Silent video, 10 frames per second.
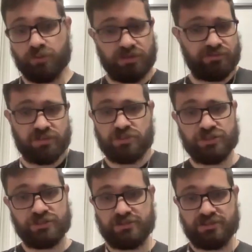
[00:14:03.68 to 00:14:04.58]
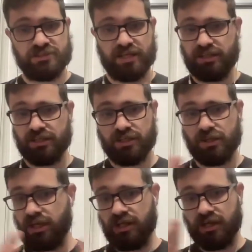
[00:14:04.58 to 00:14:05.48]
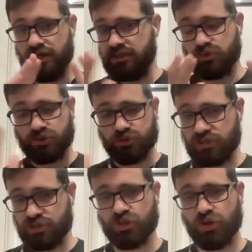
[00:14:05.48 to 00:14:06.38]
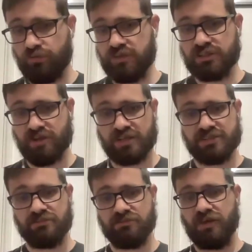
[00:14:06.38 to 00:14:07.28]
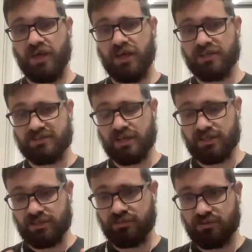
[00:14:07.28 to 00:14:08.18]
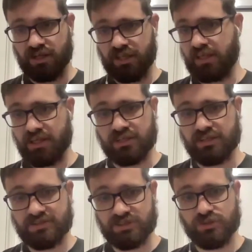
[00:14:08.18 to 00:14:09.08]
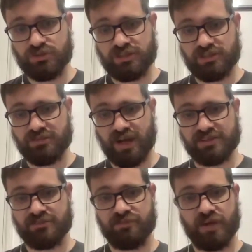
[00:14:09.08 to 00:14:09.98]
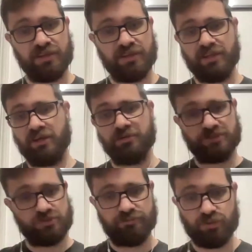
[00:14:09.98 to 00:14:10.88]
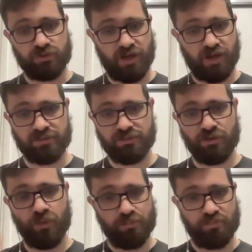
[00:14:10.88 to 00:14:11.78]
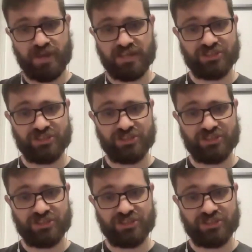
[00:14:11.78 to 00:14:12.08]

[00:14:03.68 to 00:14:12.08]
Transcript: even just take a literal screenshot of the interactive and say, click here to use the interactive, and then they go to a view online or a web page.